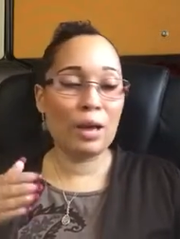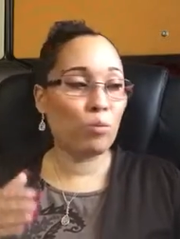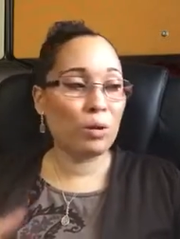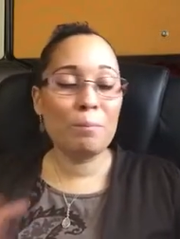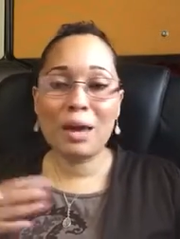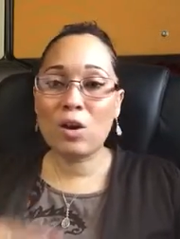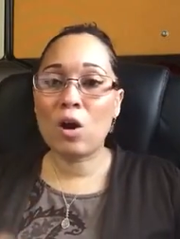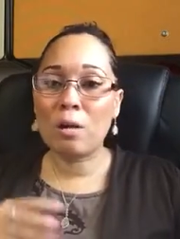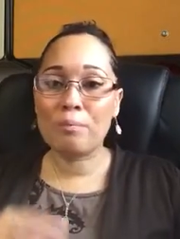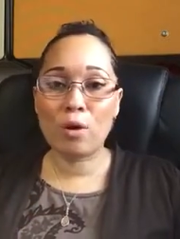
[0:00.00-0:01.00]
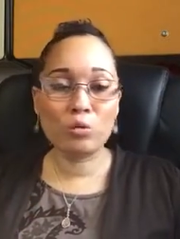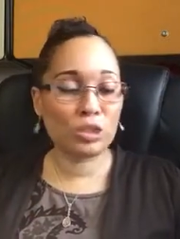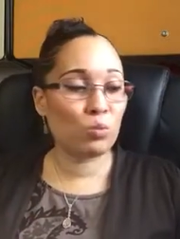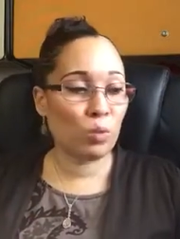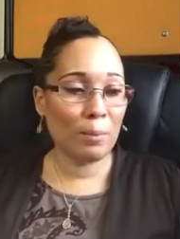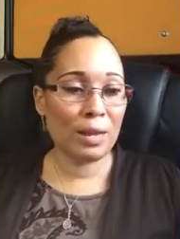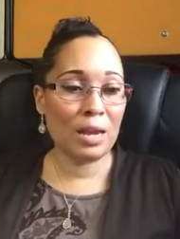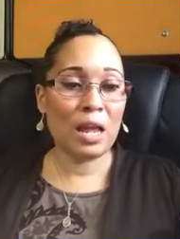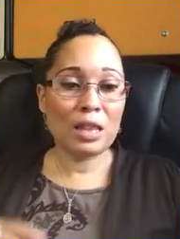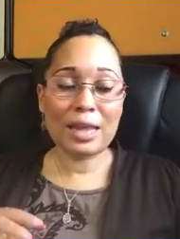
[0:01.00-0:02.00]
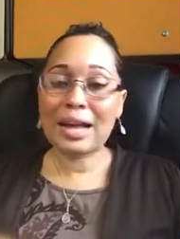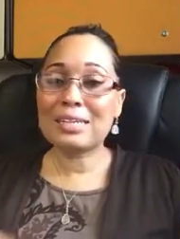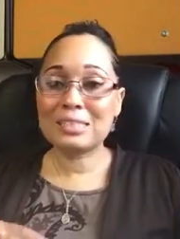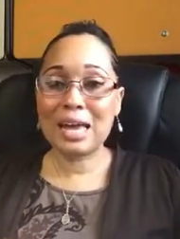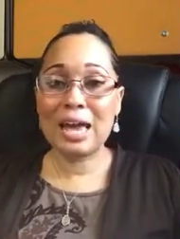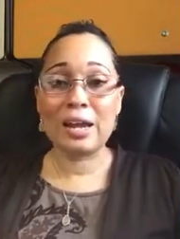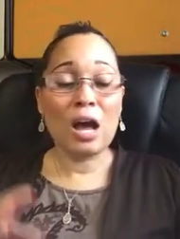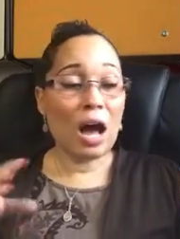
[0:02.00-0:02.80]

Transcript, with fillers: and when men are approaching women, like I said,